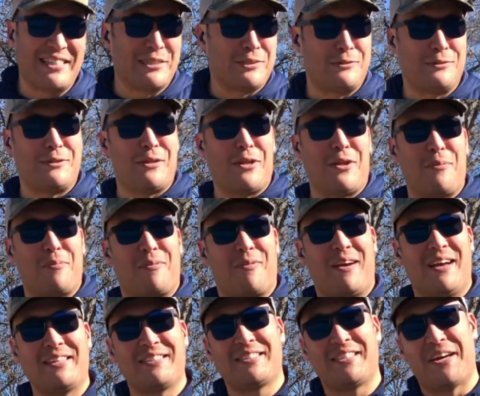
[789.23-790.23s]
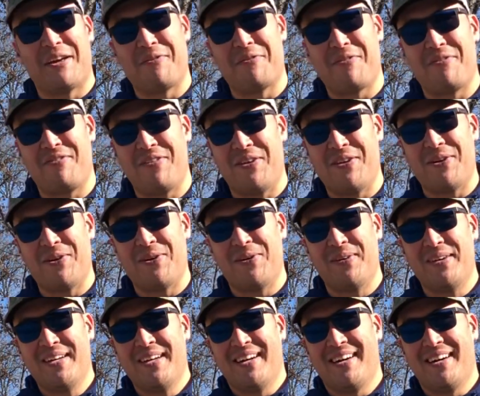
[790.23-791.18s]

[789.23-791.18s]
This was another prize gun review.